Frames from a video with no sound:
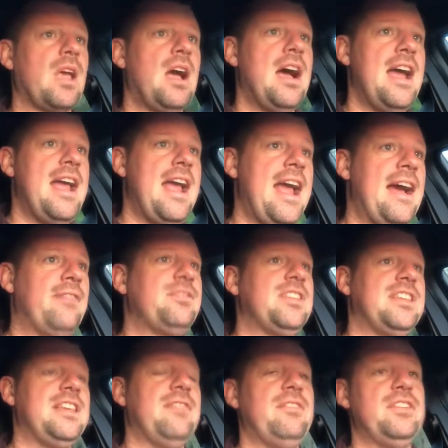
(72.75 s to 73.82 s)
I have to
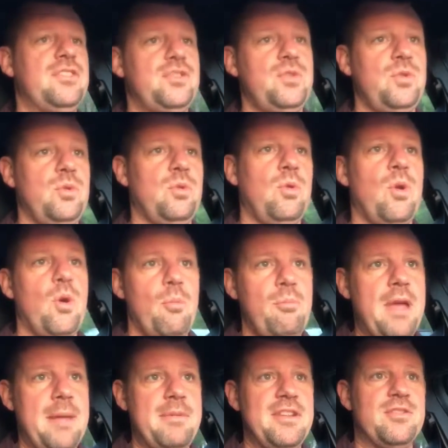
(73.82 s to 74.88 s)
give it to
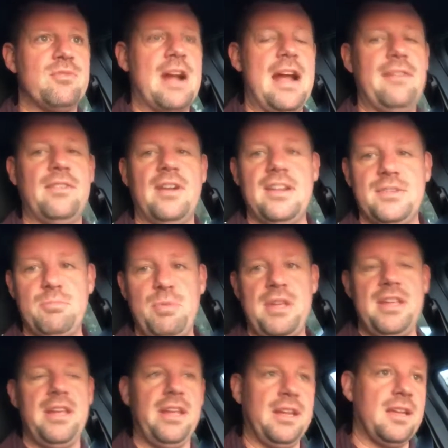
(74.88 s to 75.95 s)
Baby Driver as
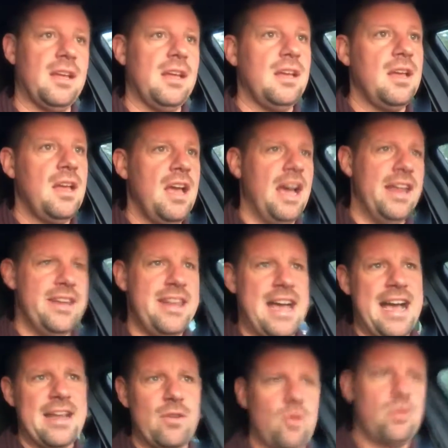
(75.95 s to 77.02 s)
being
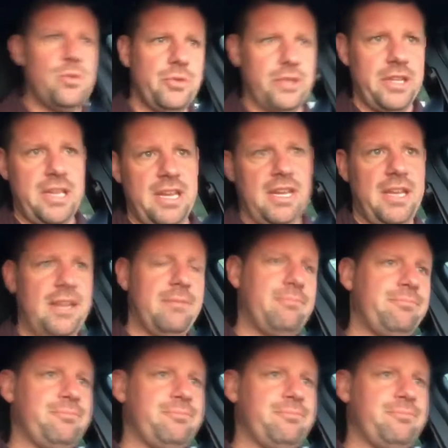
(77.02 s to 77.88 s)
not only